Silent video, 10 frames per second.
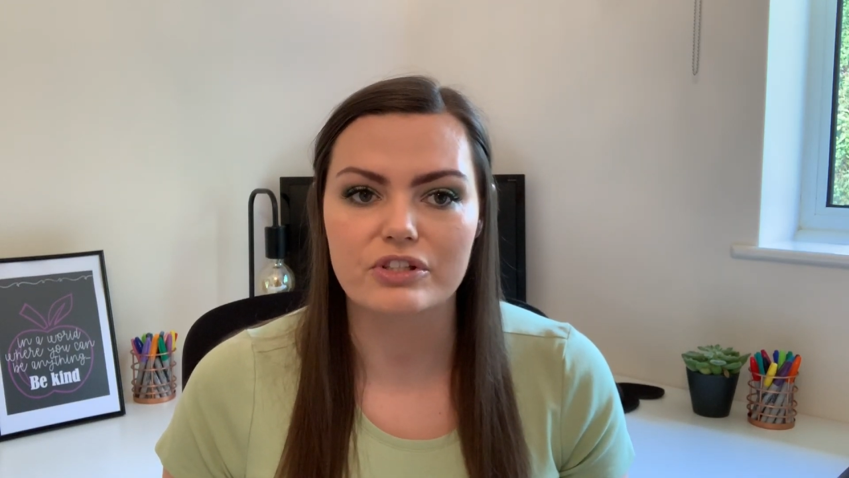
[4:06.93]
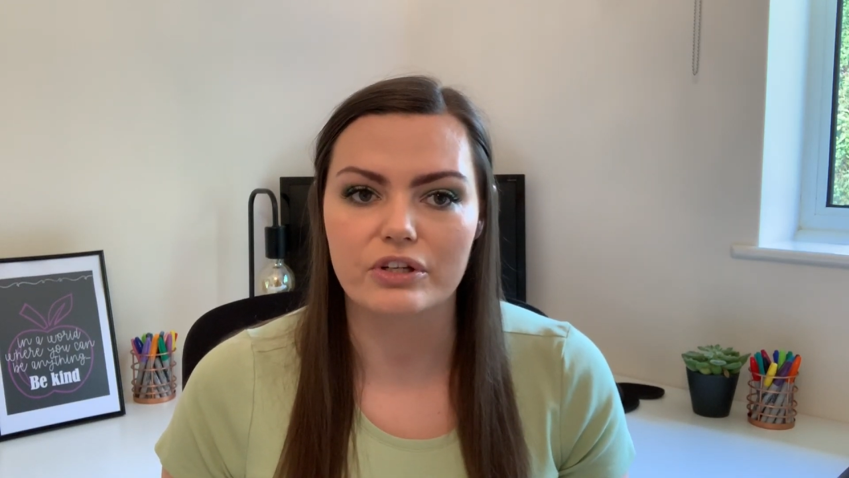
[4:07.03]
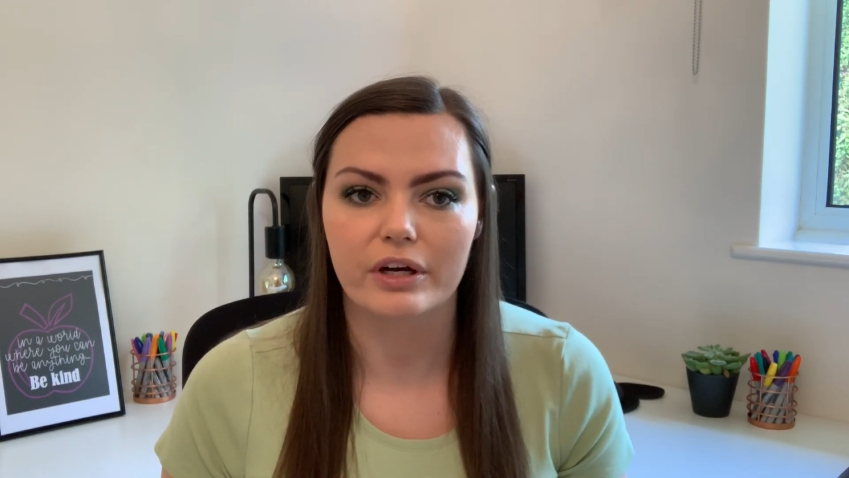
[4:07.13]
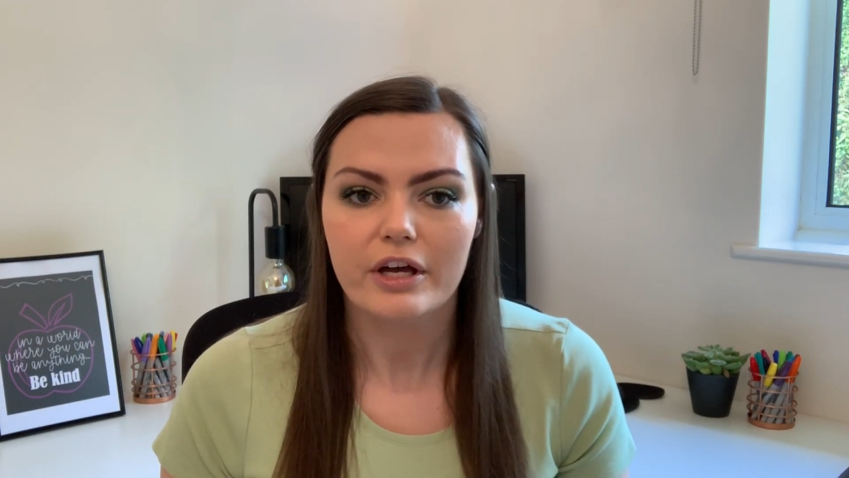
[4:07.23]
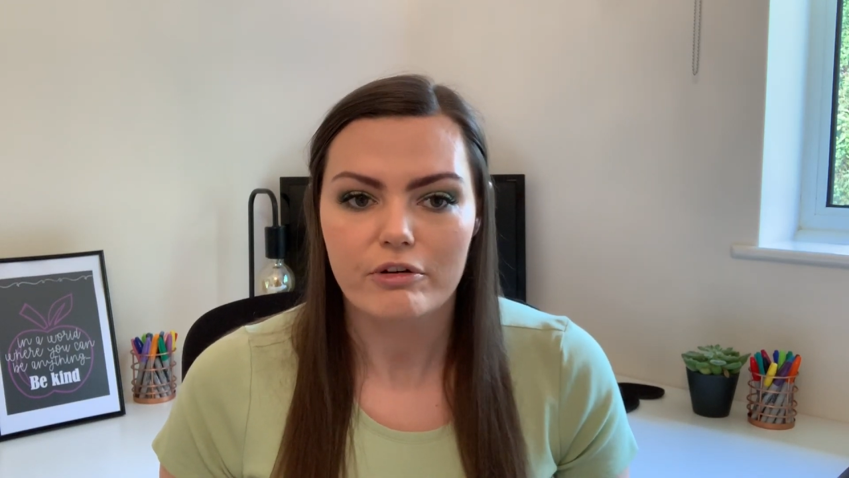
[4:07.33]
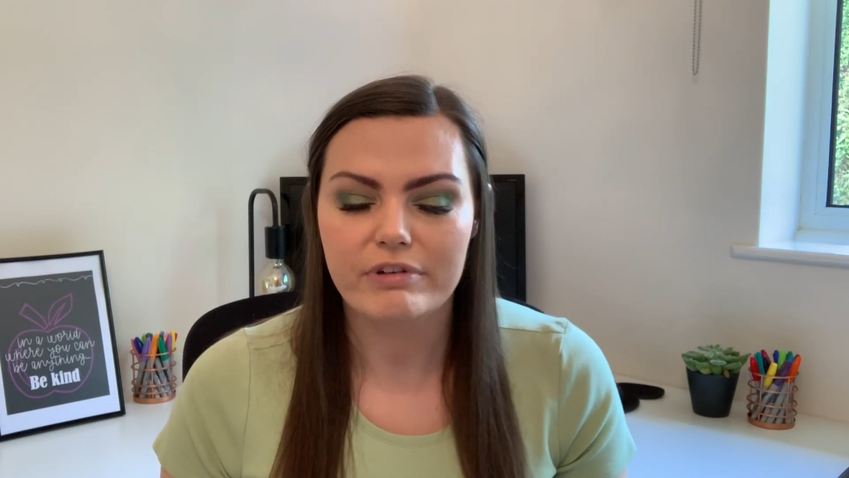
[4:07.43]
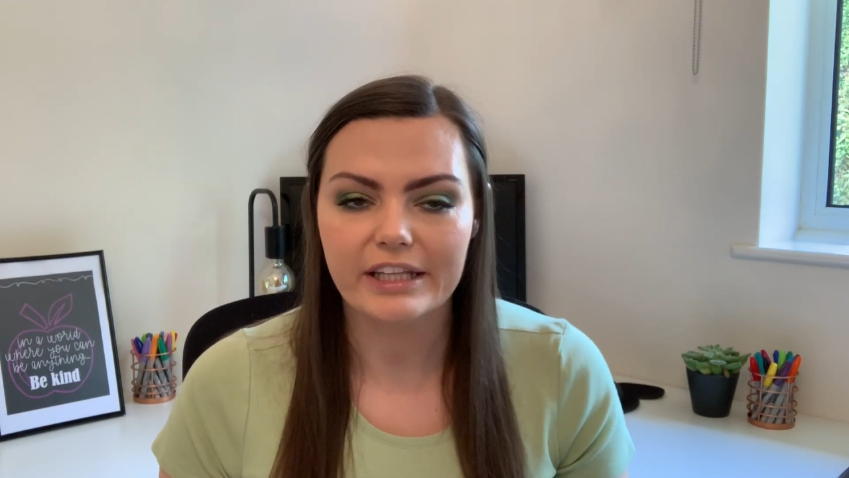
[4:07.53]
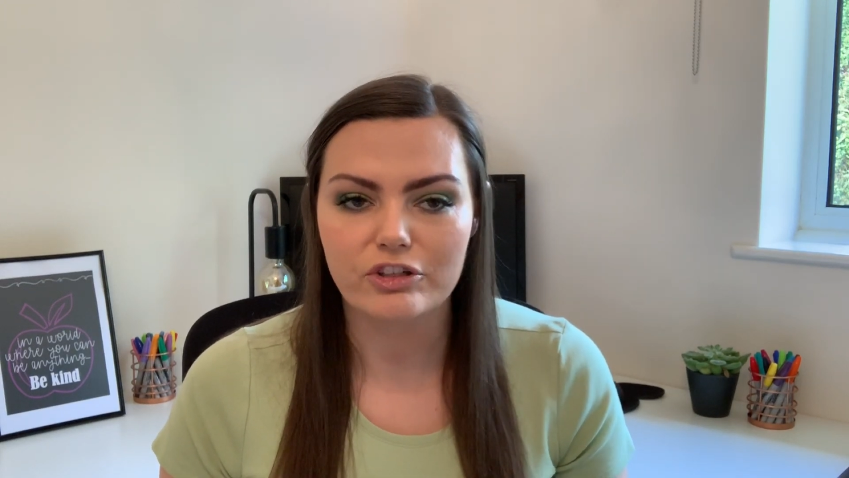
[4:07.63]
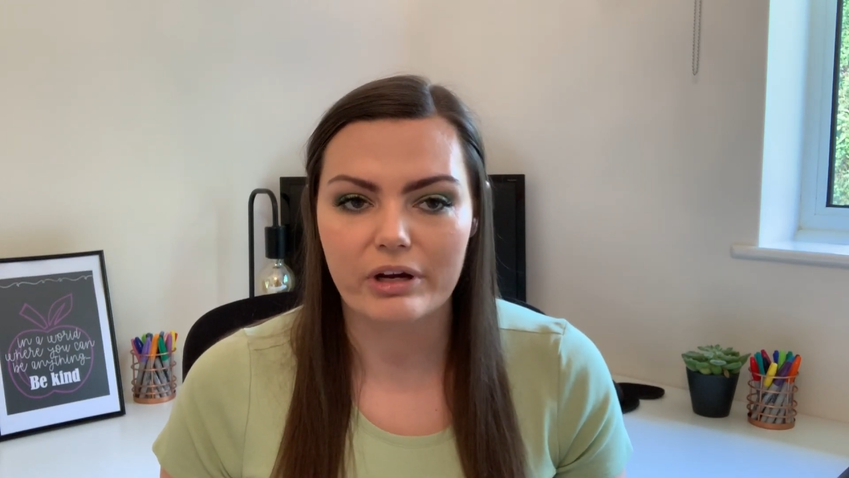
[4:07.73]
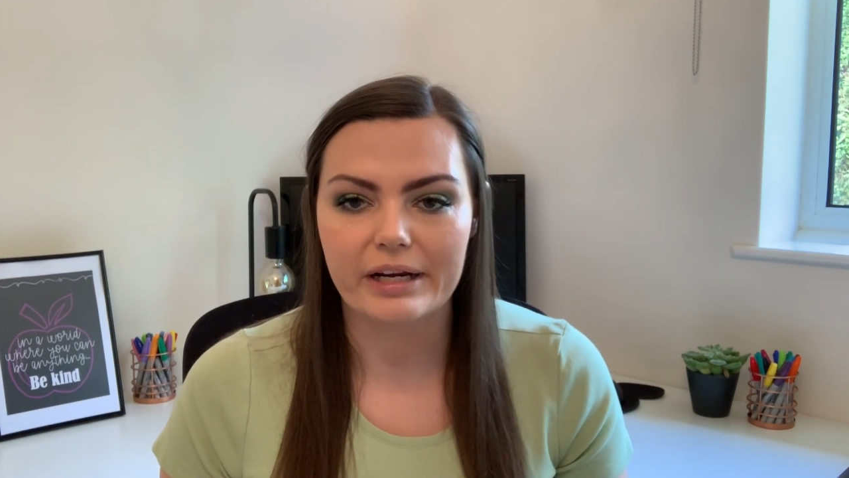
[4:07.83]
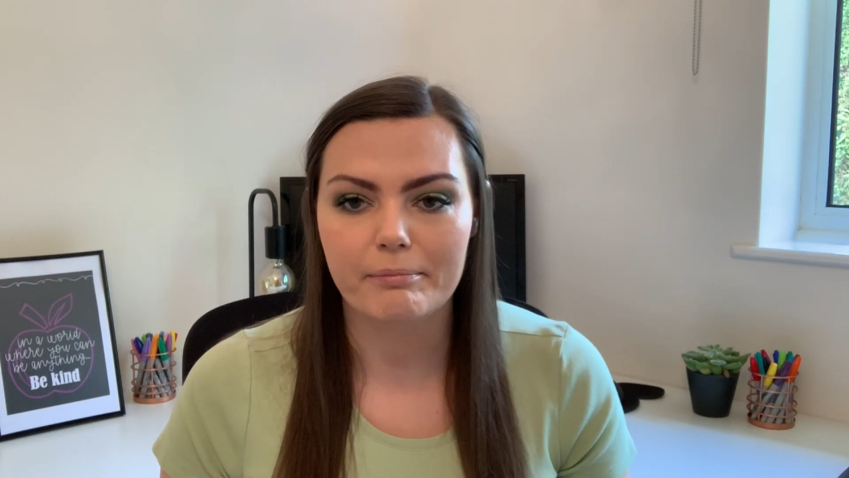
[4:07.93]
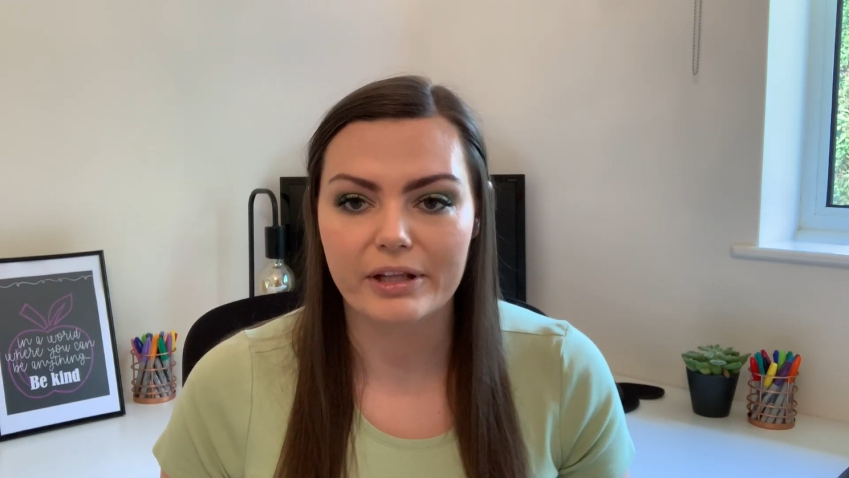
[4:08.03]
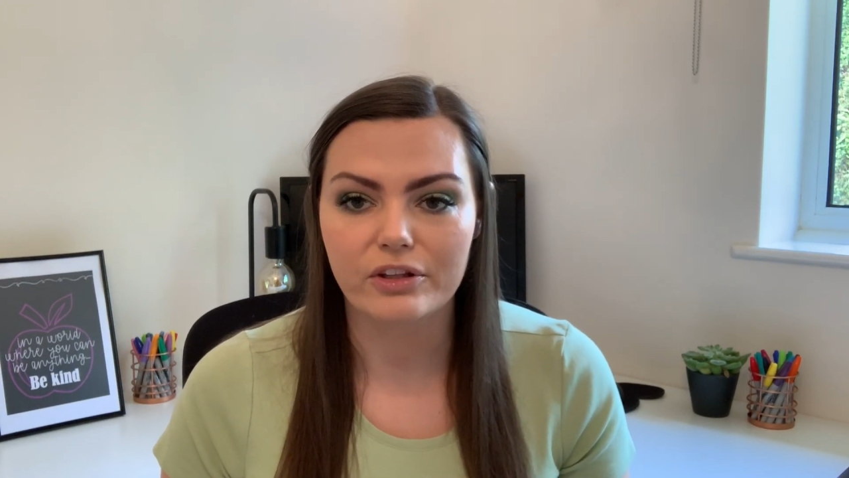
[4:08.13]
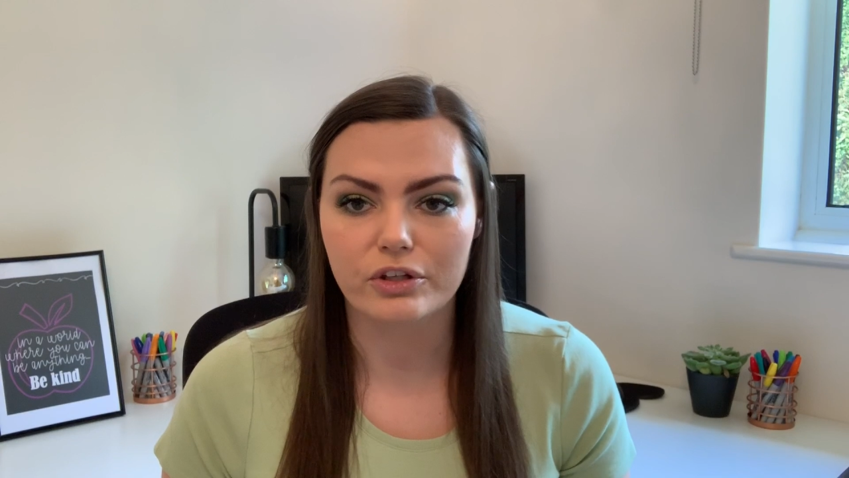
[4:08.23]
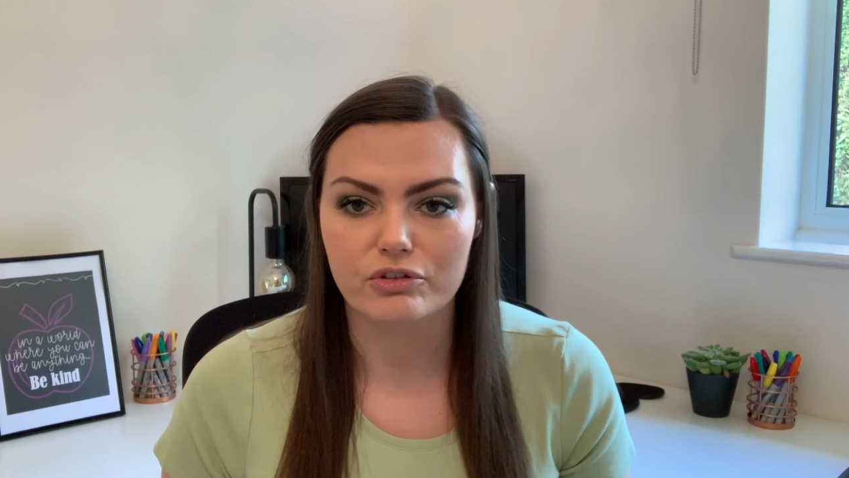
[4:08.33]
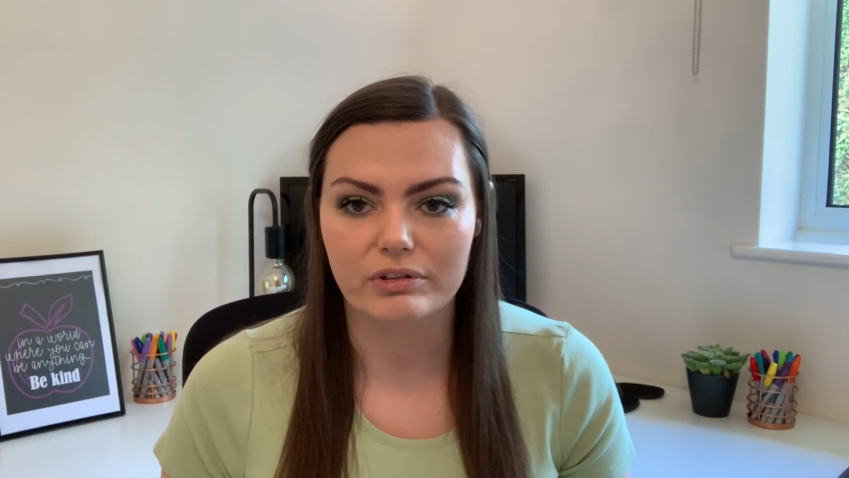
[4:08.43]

so really trying to build those